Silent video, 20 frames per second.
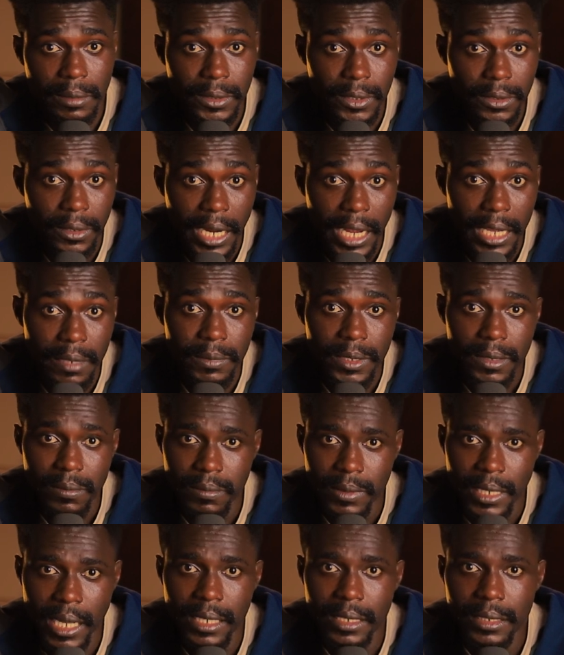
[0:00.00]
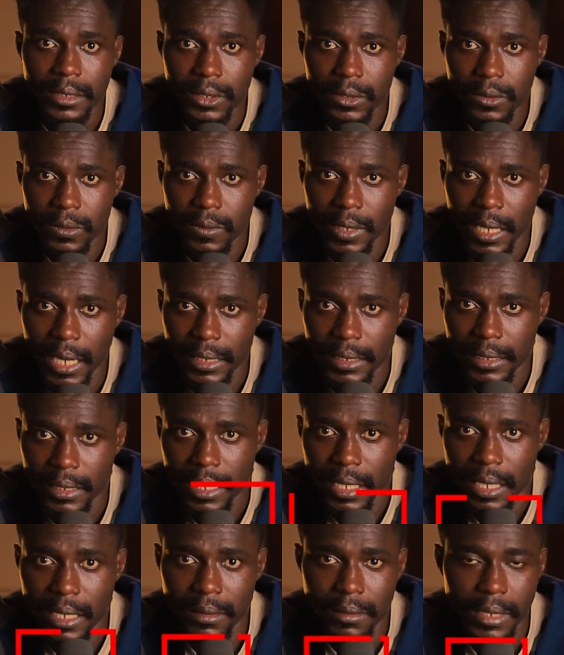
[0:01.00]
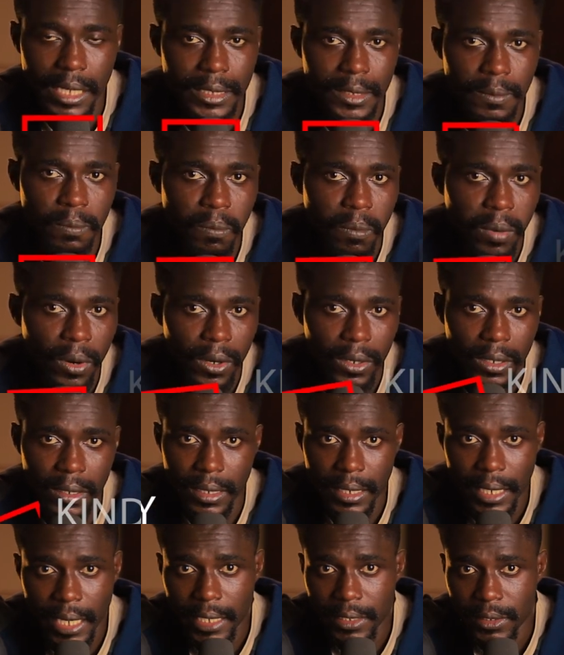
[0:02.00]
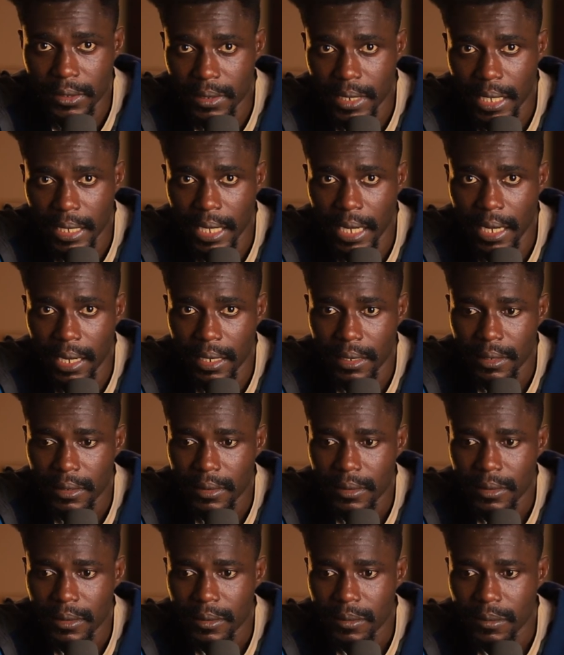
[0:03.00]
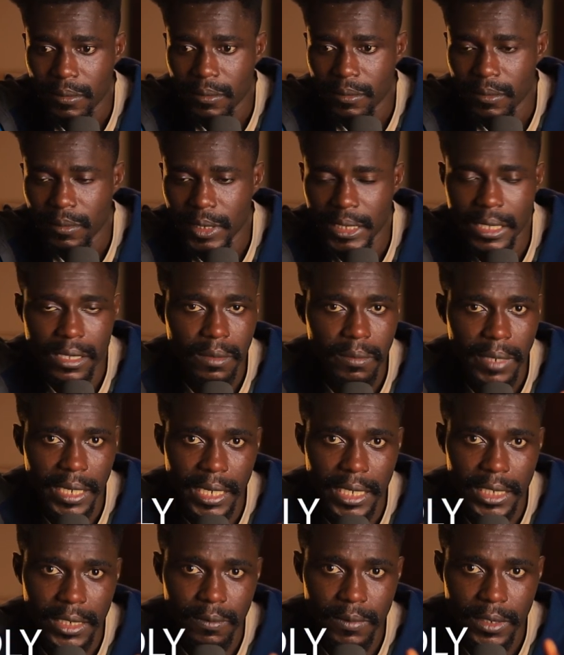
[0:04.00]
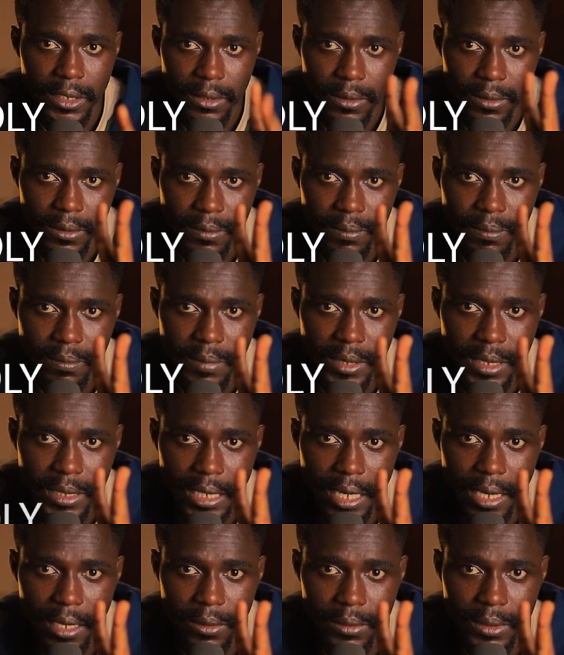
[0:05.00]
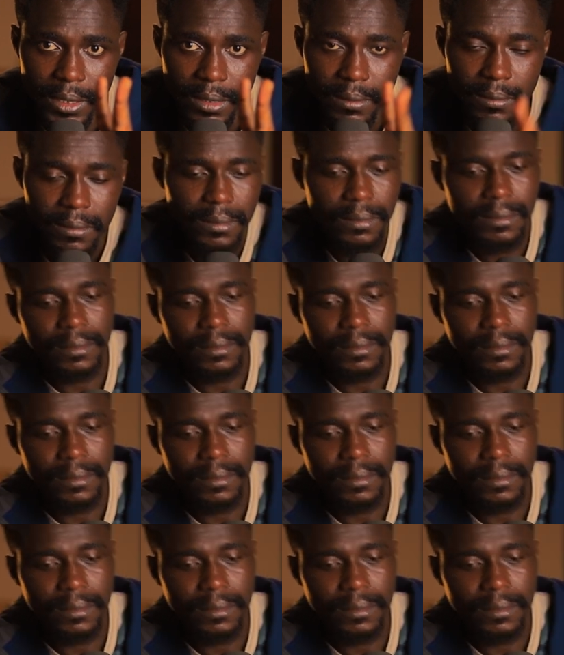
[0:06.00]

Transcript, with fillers: subscribed, kindly do that and let's ball online together. See you in my next video. Peace out.